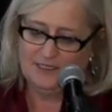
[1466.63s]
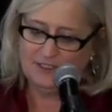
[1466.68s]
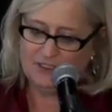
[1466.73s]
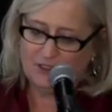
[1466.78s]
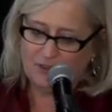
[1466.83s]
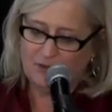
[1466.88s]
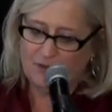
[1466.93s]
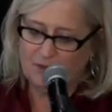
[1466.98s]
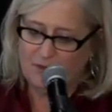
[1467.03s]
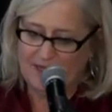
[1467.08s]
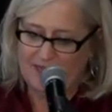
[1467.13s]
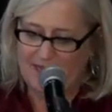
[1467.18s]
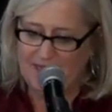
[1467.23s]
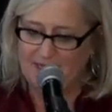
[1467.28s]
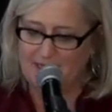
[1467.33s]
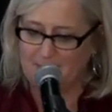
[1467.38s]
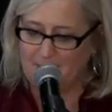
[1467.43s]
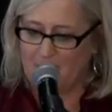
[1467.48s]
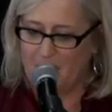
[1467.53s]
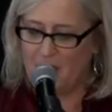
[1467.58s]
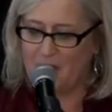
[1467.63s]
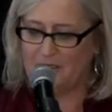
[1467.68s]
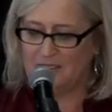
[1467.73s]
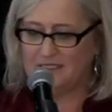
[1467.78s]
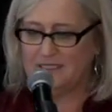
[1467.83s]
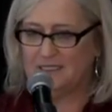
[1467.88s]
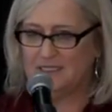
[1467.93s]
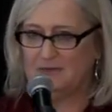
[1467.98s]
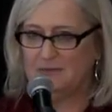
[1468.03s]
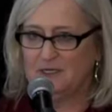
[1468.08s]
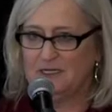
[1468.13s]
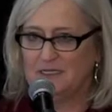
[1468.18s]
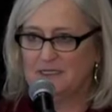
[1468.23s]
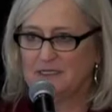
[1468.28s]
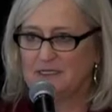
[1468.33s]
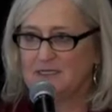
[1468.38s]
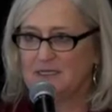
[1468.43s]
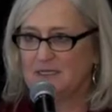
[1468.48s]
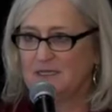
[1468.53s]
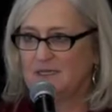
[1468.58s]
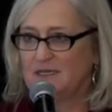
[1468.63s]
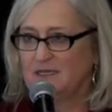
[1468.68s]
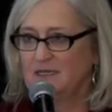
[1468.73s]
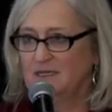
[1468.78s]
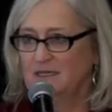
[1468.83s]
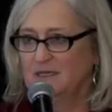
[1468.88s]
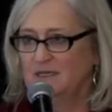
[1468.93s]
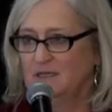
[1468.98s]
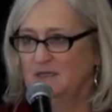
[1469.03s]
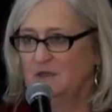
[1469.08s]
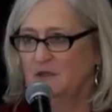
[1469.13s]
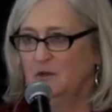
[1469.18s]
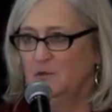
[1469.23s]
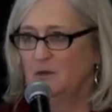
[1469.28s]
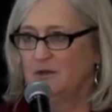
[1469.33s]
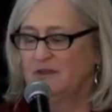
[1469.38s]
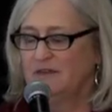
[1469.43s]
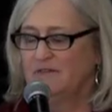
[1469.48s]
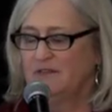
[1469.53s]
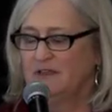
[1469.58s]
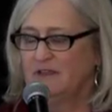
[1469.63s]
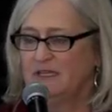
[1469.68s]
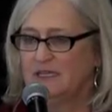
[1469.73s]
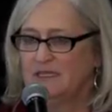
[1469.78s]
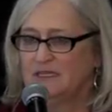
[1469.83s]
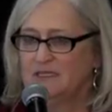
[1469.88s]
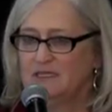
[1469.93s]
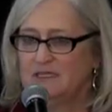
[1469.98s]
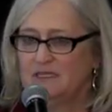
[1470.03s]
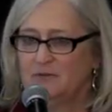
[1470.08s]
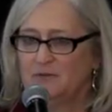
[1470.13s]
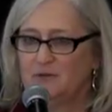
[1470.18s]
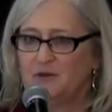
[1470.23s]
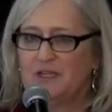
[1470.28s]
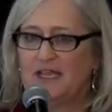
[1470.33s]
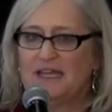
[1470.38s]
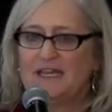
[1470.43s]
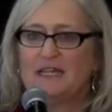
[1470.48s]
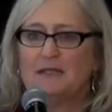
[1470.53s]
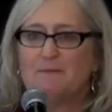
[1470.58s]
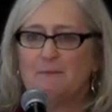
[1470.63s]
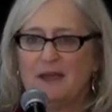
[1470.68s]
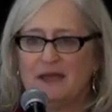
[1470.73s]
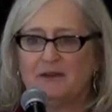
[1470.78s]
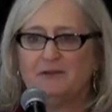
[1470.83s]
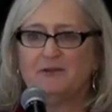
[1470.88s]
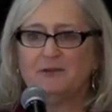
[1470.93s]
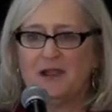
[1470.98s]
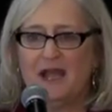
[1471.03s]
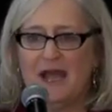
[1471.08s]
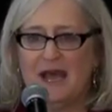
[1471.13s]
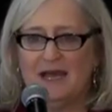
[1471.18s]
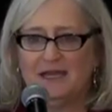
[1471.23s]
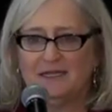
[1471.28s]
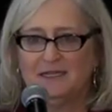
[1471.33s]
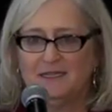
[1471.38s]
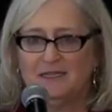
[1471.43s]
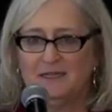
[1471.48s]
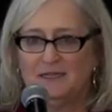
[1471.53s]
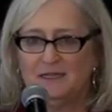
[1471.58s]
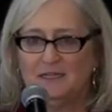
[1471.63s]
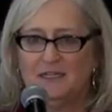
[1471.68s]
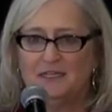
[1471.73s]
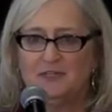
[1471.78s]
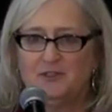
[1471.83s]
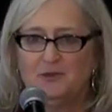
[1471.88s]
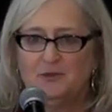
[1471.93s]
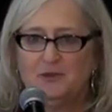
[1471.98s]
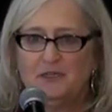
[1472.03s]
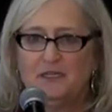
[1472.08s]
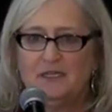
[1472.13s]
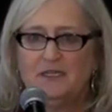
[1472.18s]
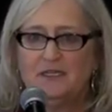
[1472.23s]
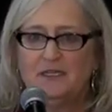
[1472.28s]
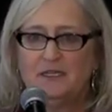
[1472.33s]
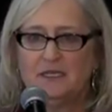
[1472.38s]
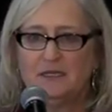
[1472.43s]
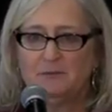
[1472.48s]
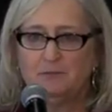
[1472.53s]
So at PolicyWise, one of the things that we're getting better at is really